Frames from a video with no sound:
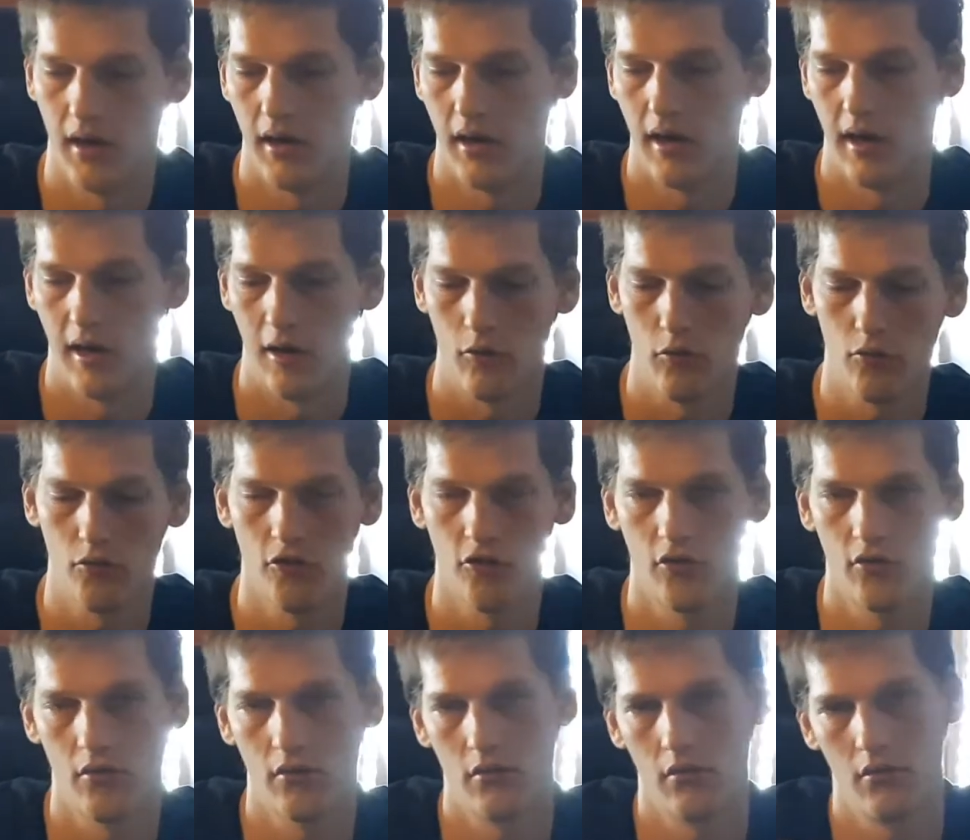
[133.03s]
out,
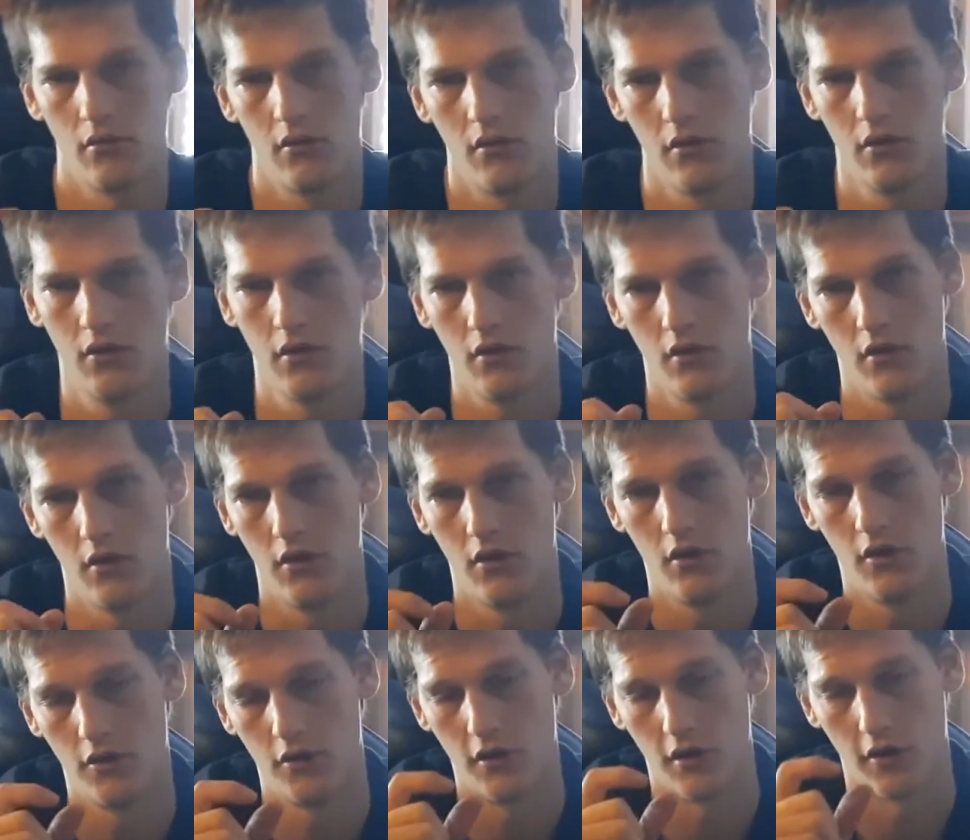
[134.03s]

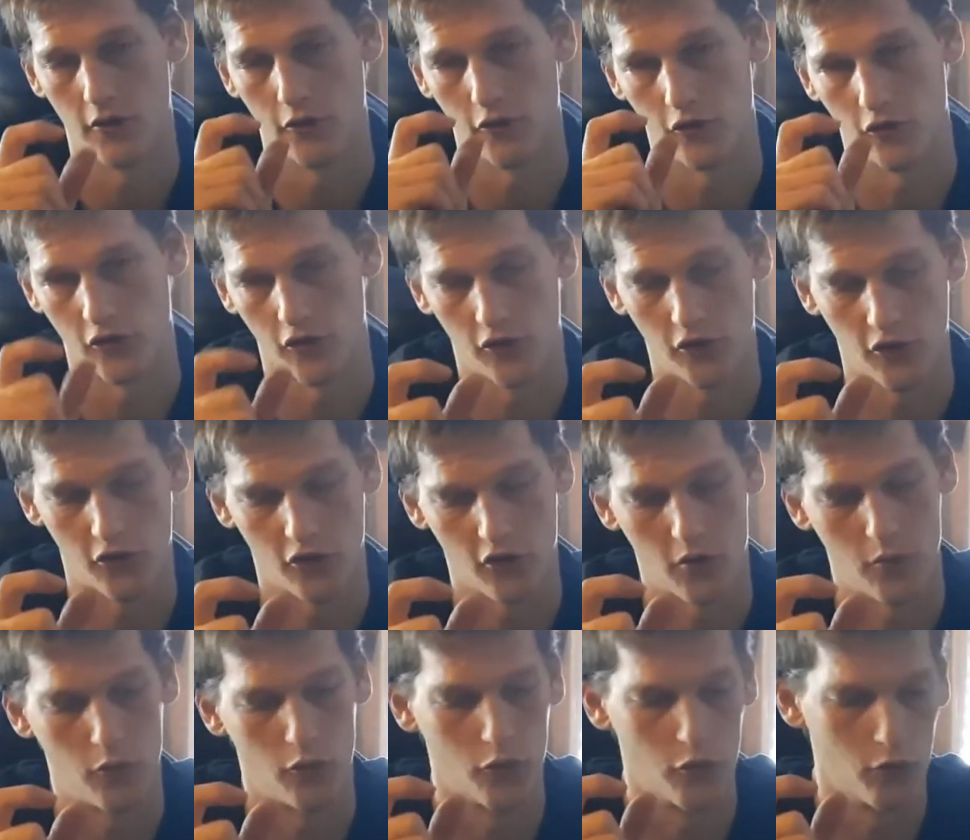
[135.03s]
you have to
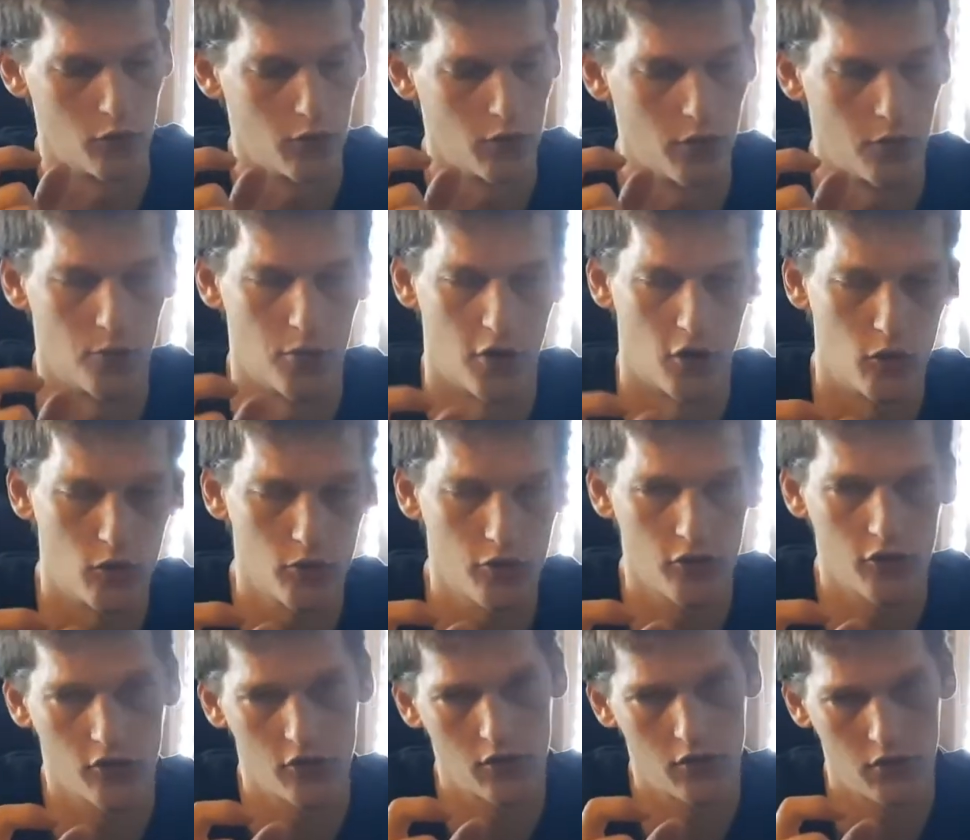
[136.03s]
disassemble the bolt
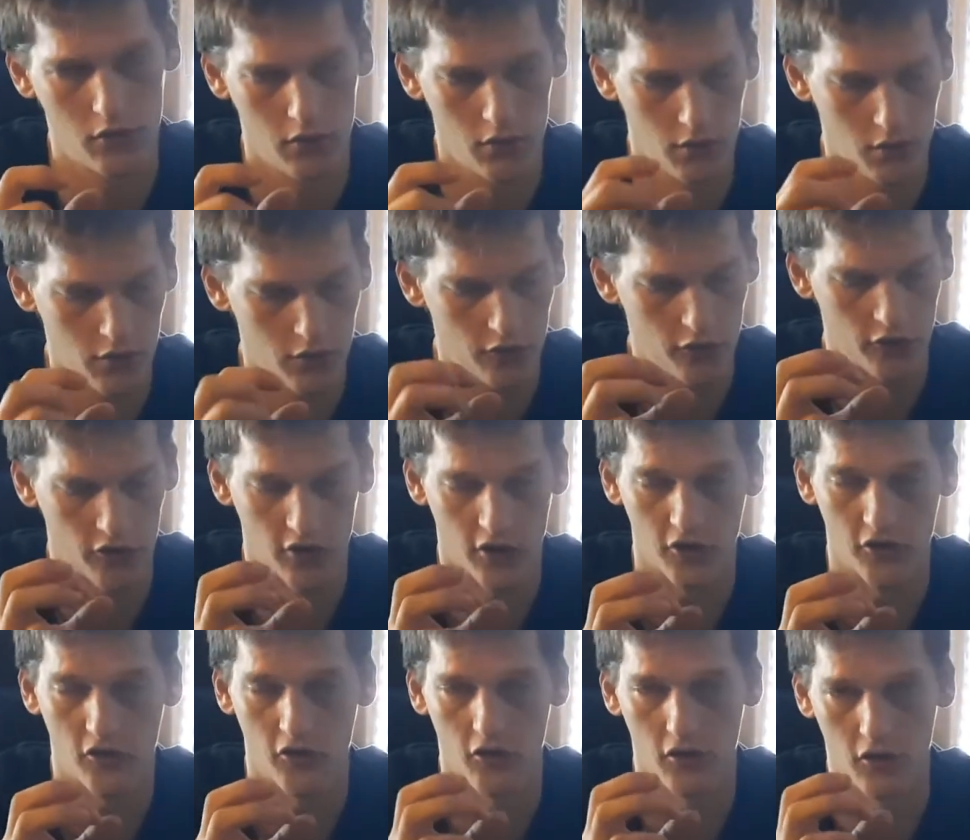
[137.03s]
to get
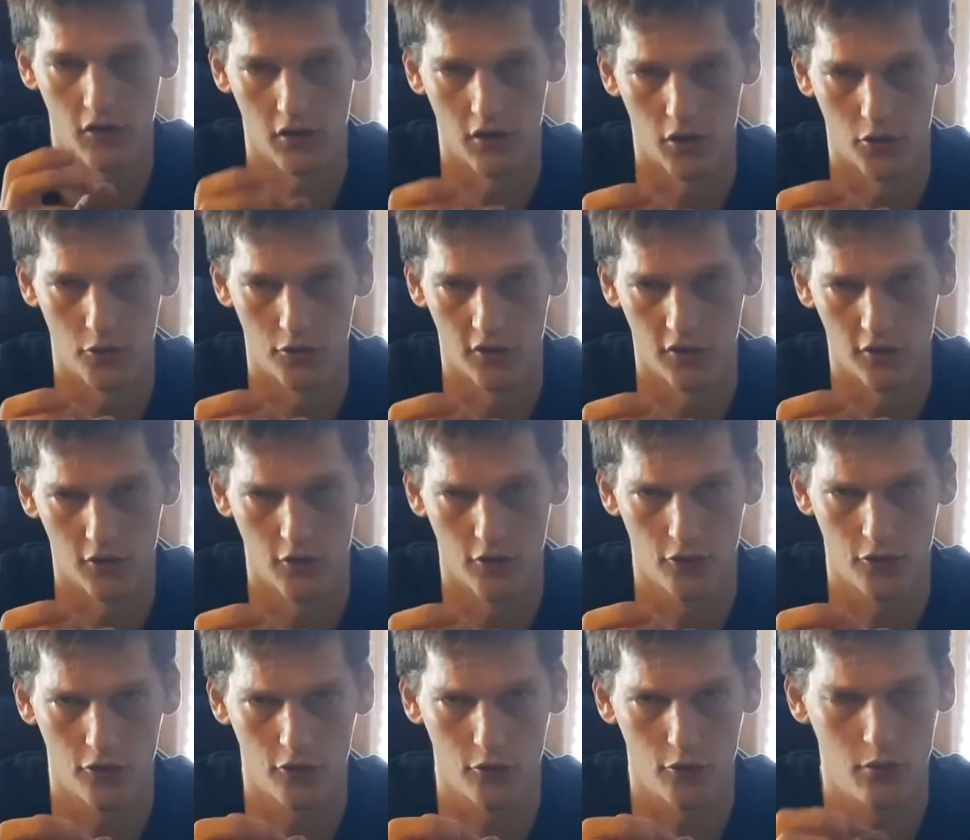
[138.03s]
to the loading
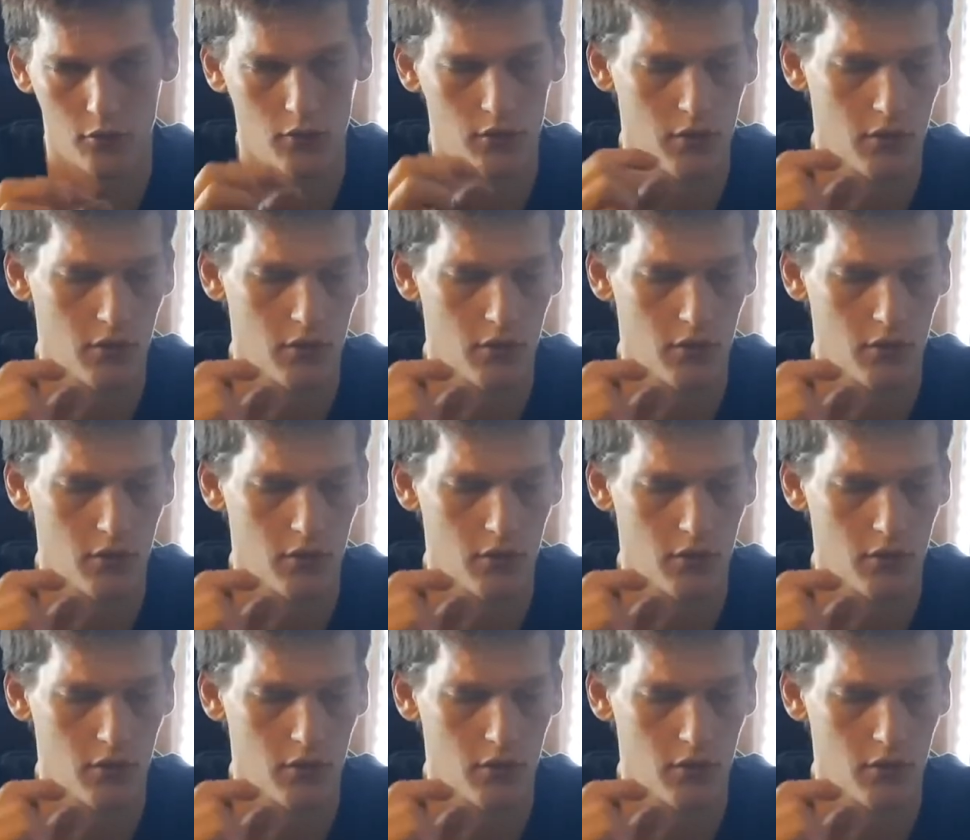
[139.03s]
nozzle,